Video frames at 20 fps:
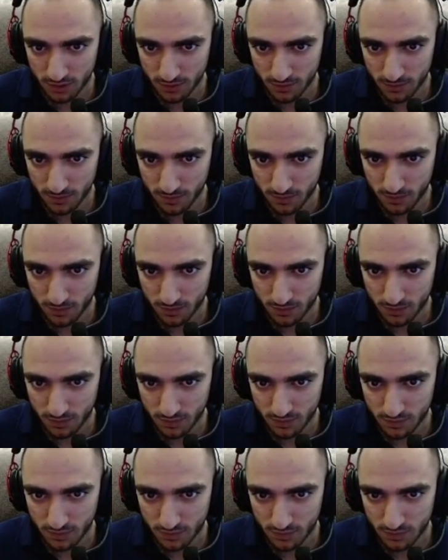
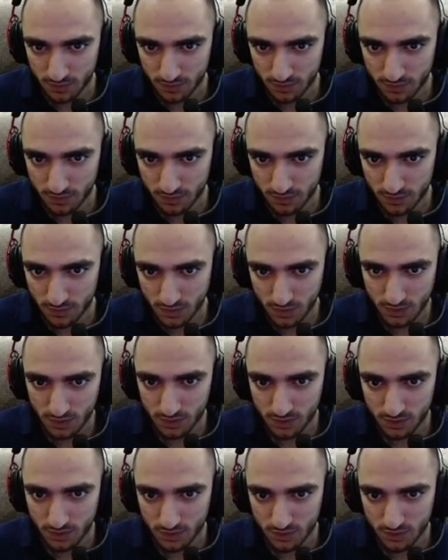(silence)